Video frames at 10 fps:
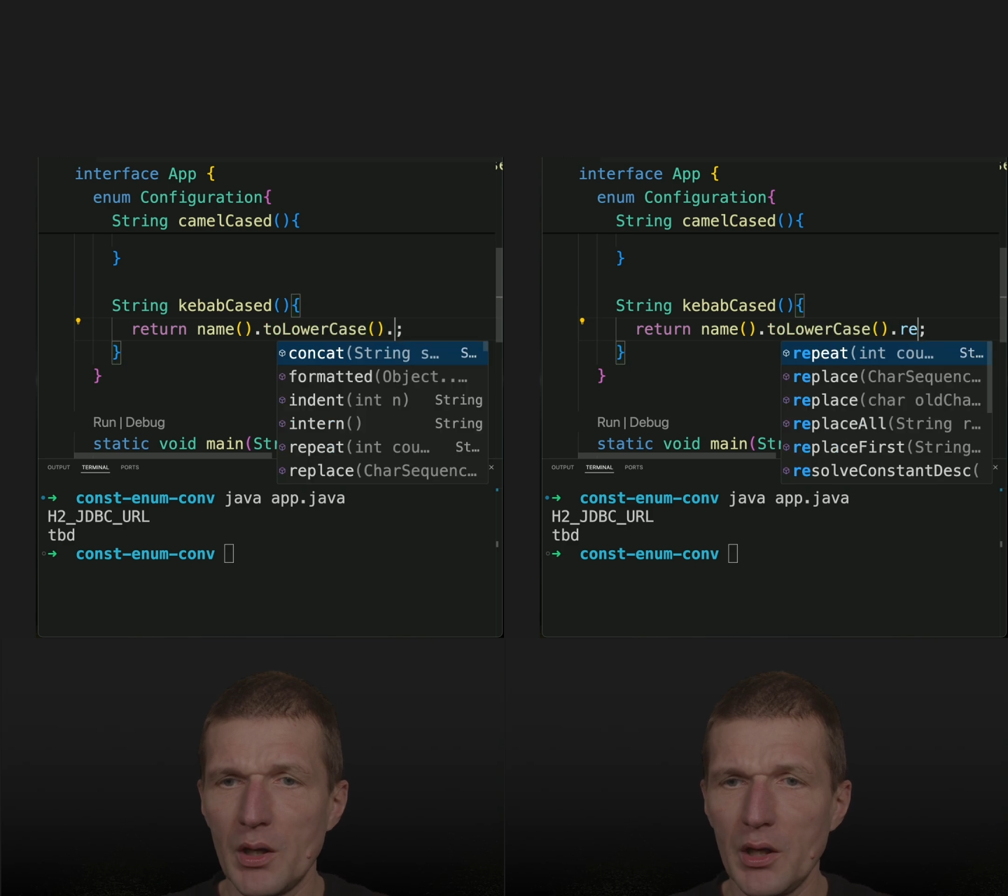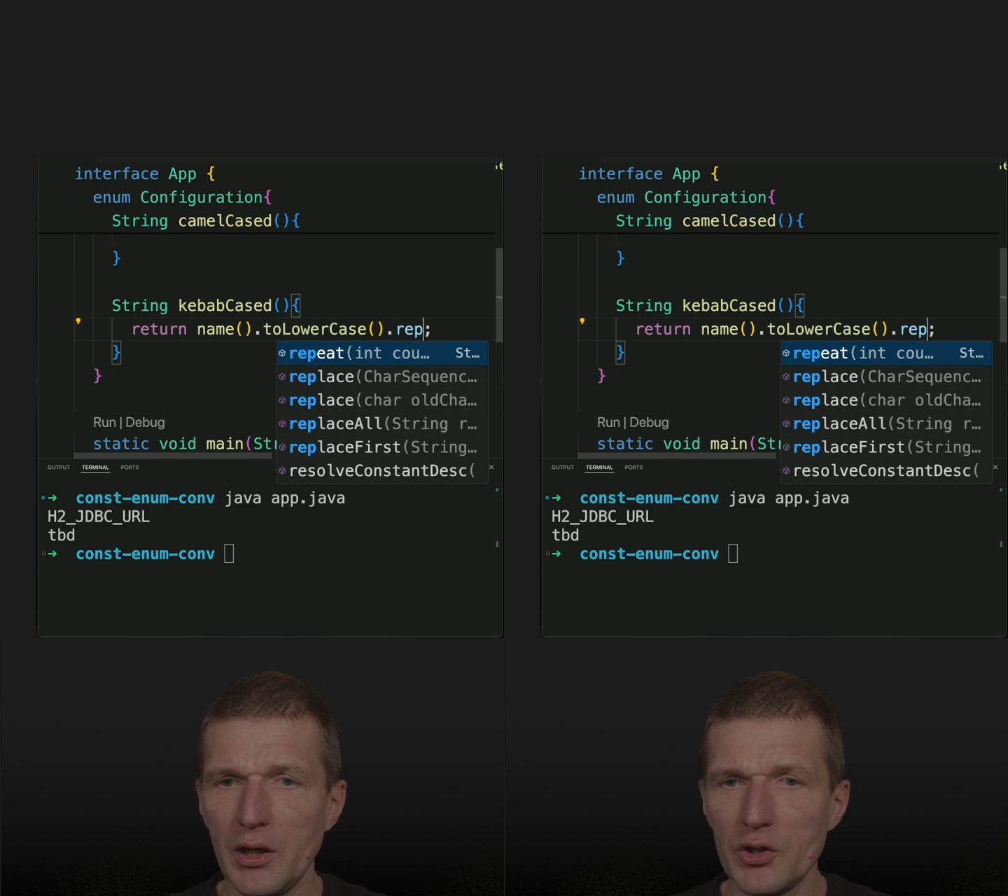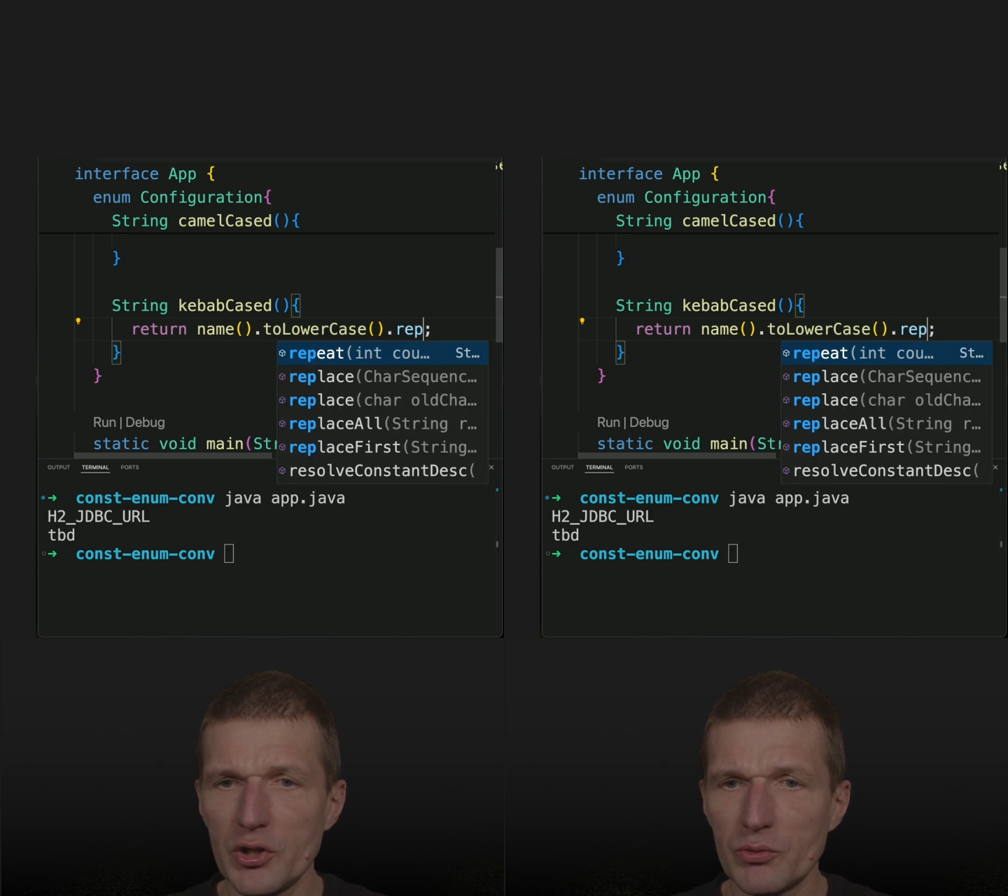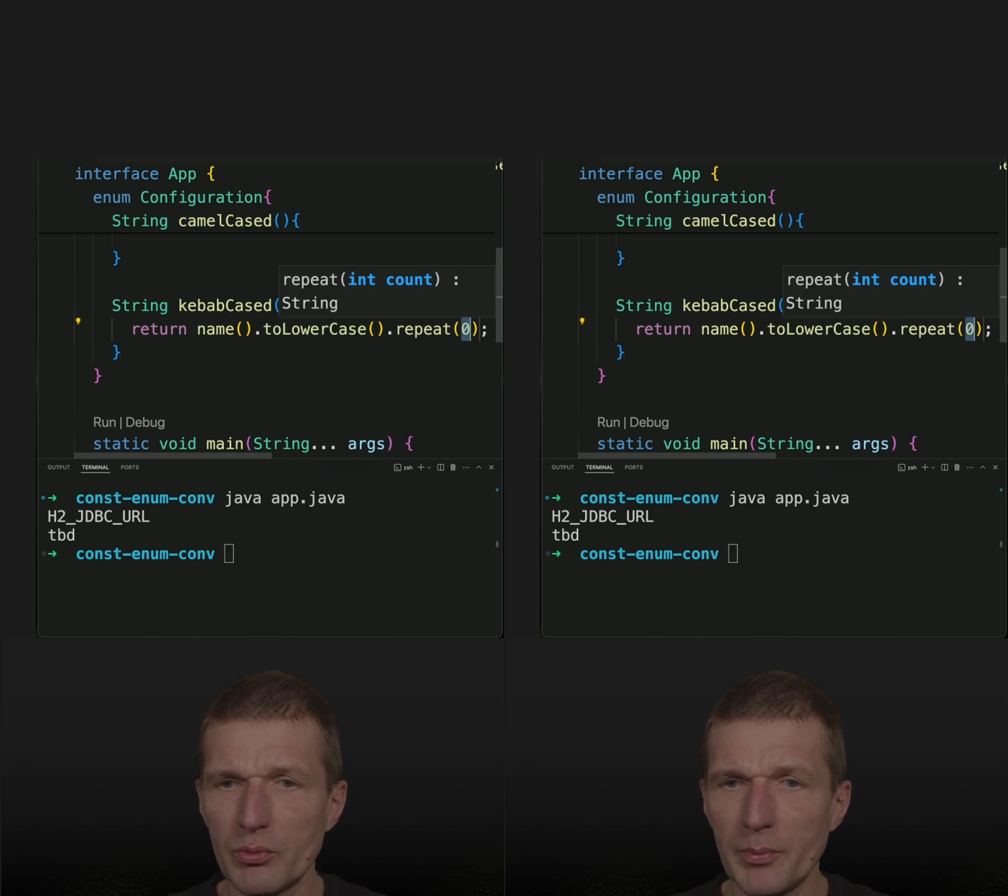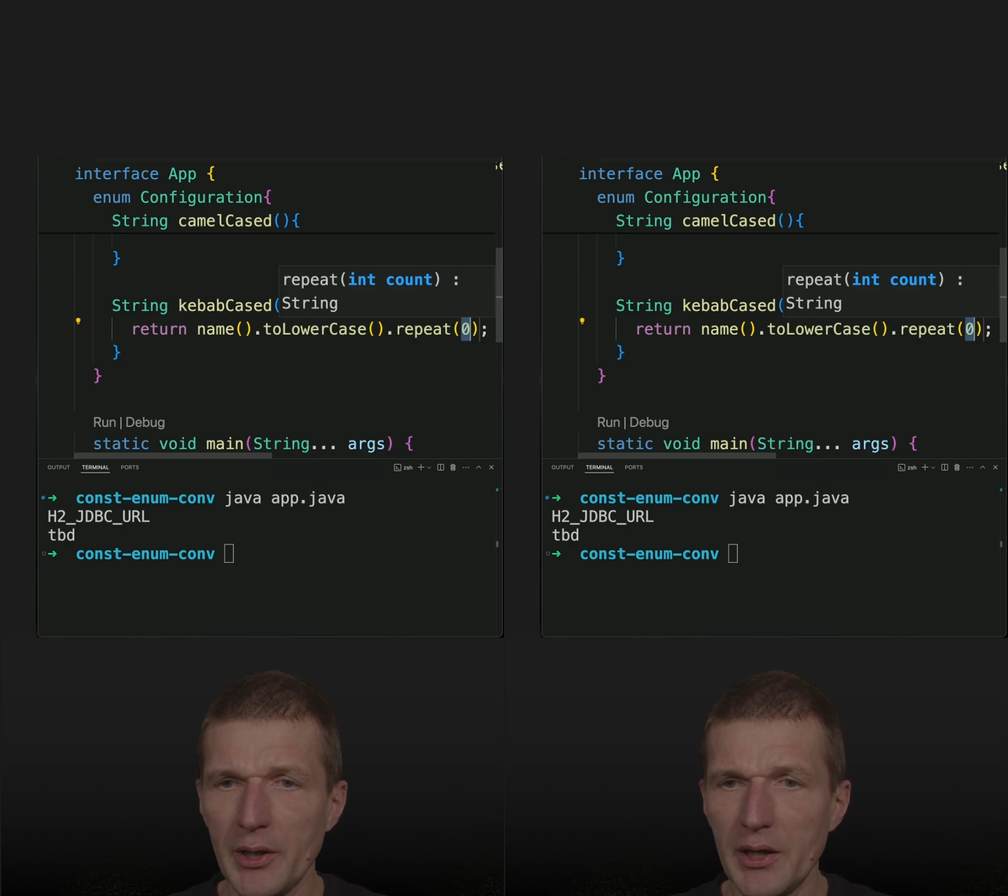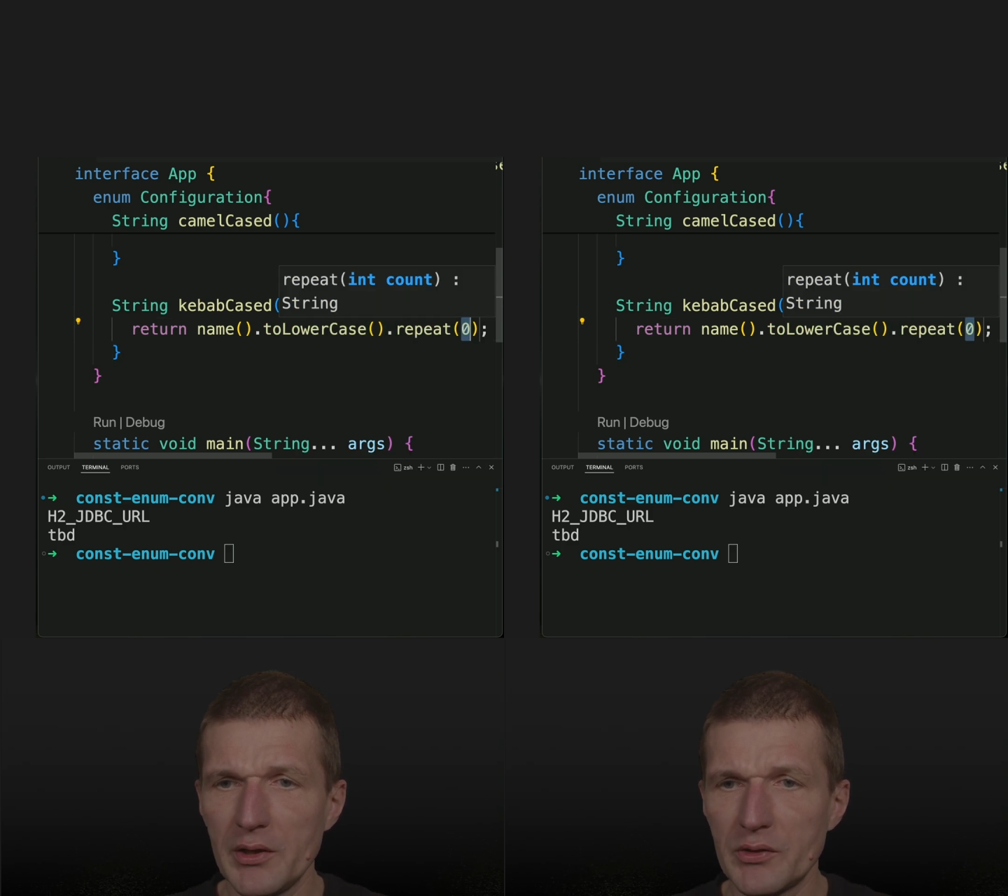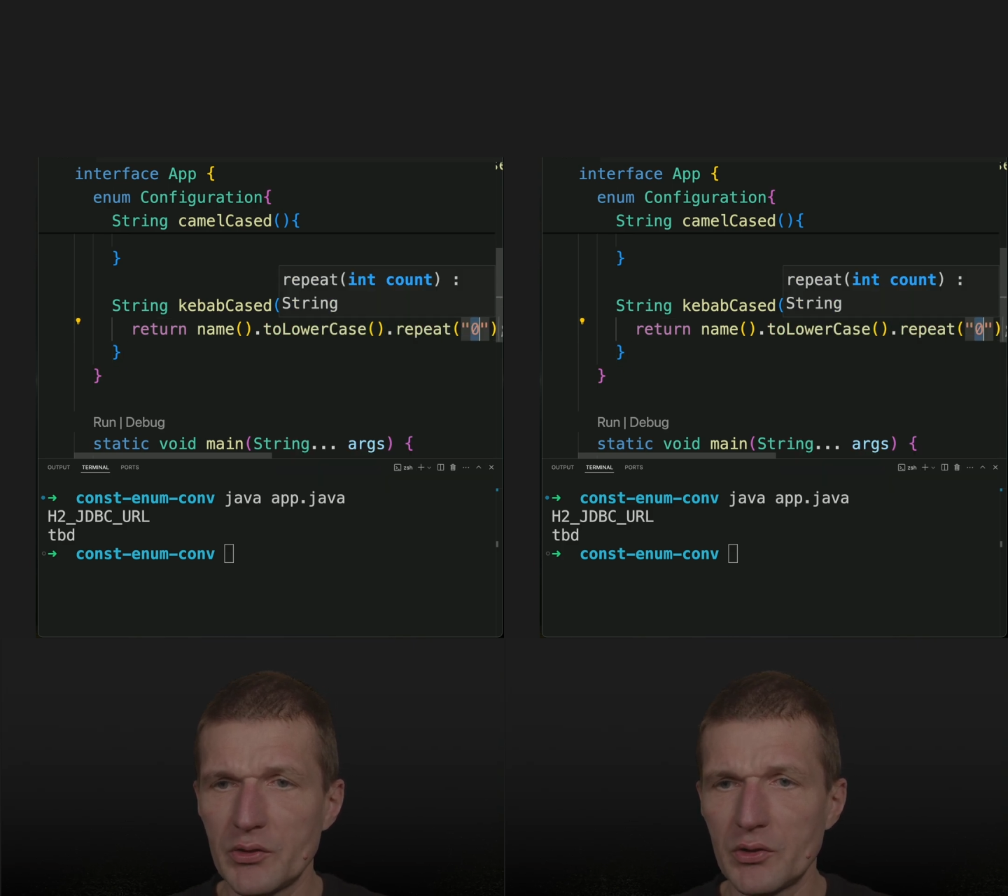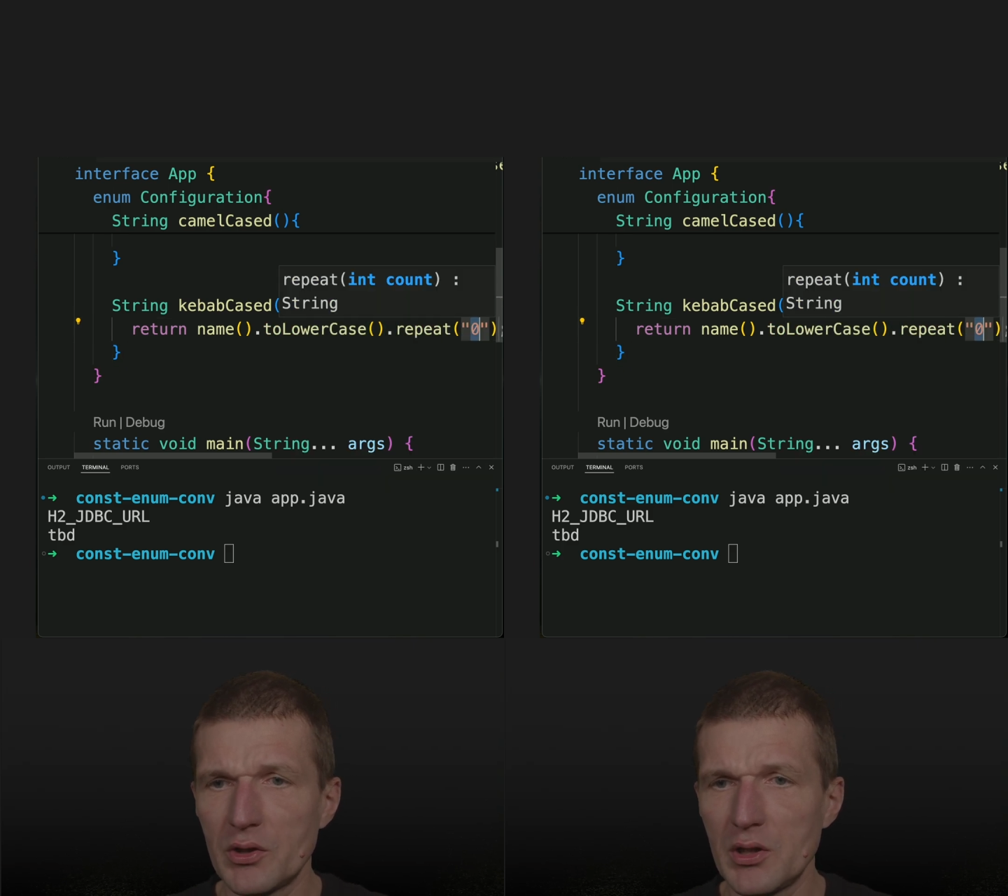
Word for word: and then just replace